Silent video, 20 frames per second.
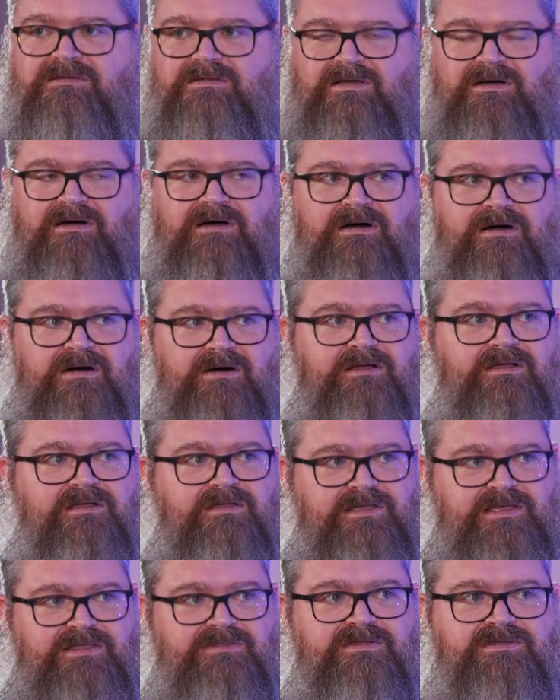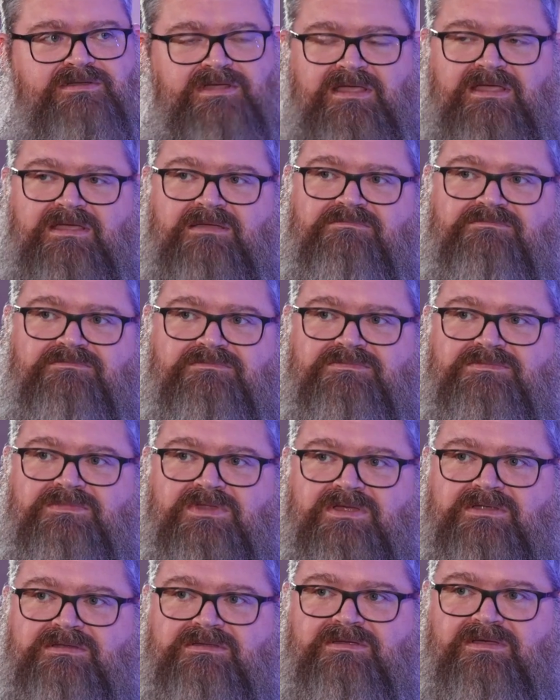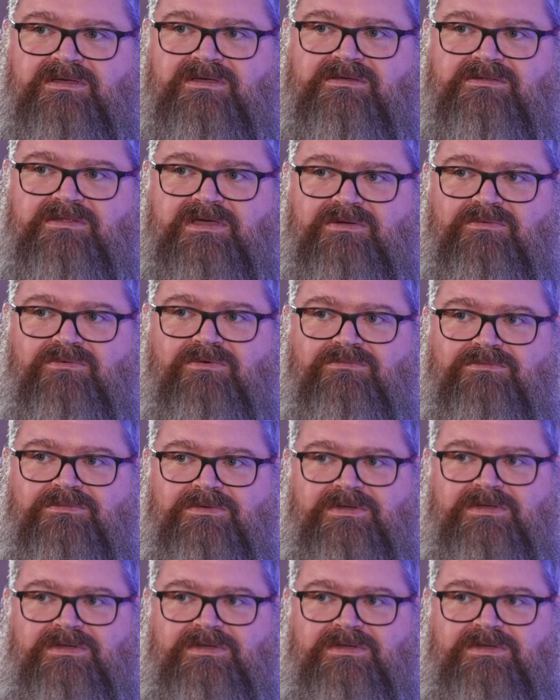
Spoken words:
the team that they were,